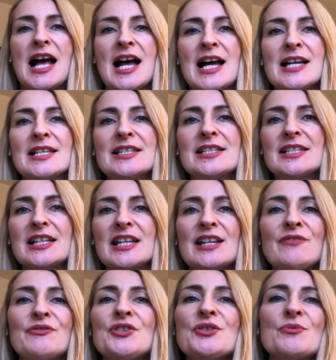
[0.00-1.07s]
And
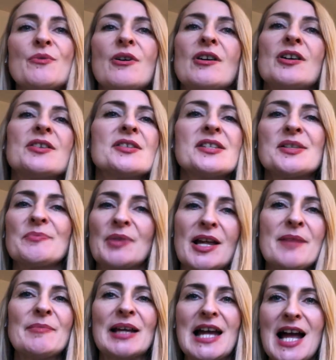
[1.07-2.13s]
if you are
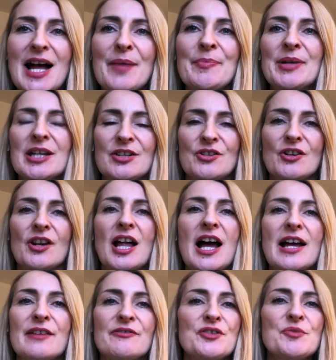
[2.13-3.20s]
sublimely happy in your
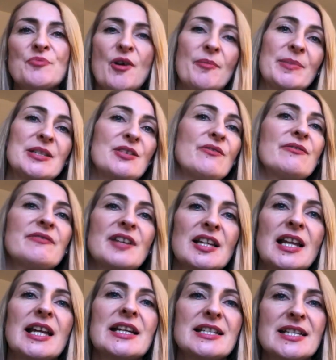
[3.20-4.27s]
life, you probably don't
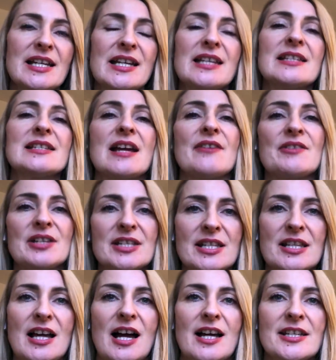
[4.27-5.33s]
feel like digging down
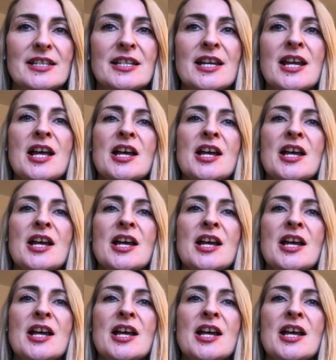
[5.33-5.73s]
into that.